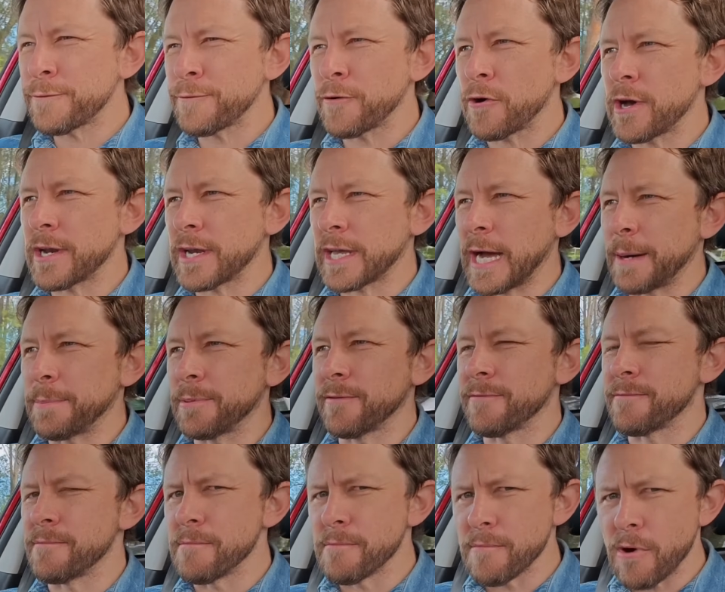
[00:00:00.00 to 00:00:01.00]
find a couple
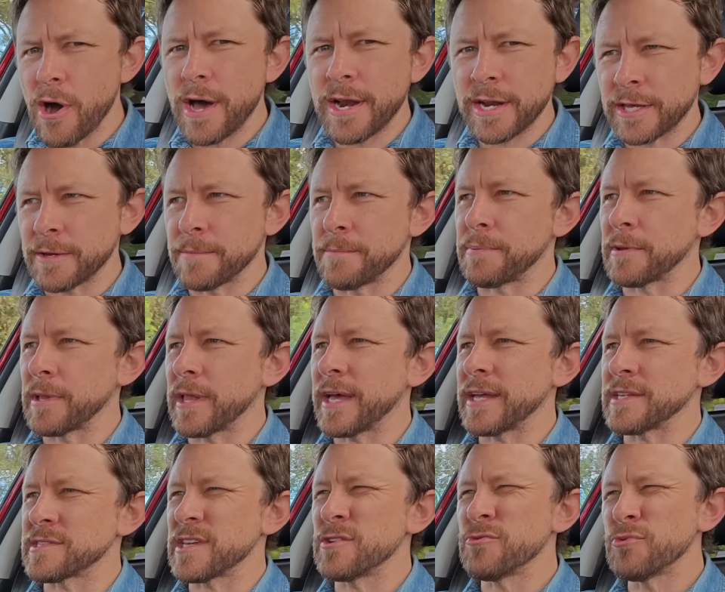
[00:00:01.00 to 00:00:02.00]
of minor
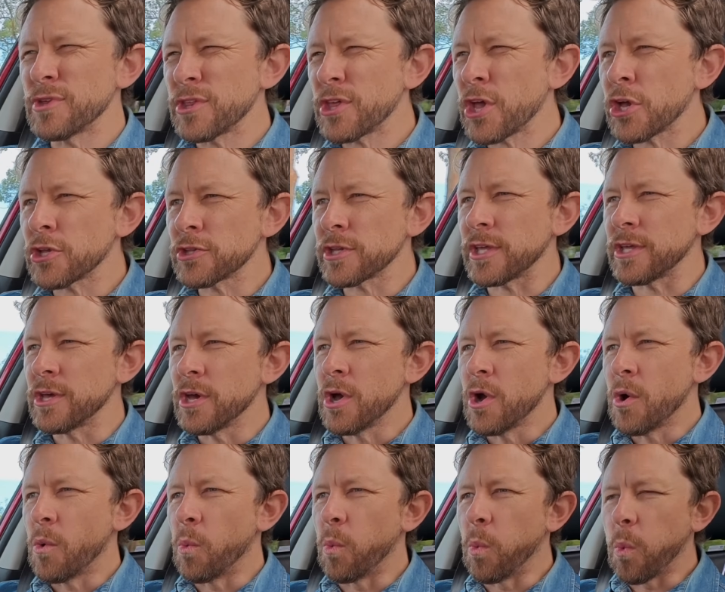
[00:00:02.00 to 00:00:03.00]
complaints and really only
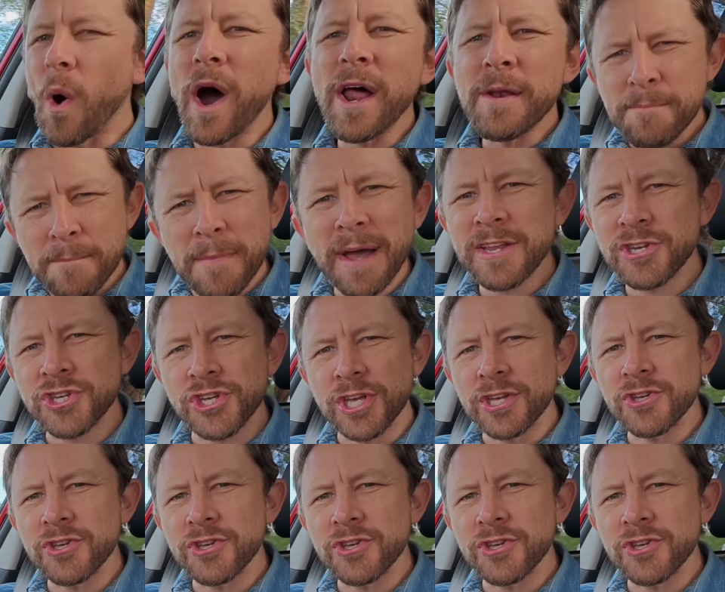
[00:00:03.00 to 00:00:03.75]
one major